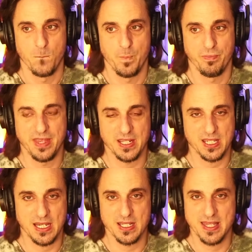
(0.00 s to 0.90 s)
this
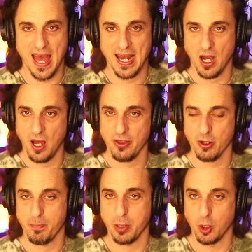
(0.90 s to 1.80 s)
is that
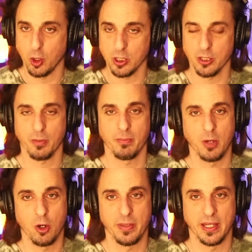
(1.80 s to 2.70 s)
other polar
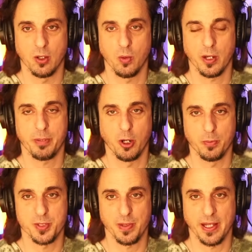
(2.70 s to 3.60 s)
moment where
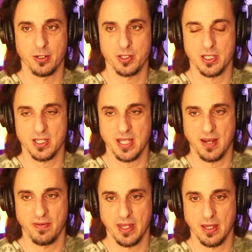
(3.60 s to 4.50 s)
Pope-splainers, instead
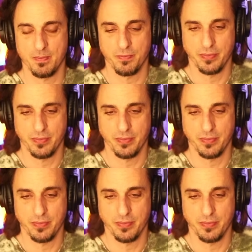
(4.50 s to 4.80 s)
of them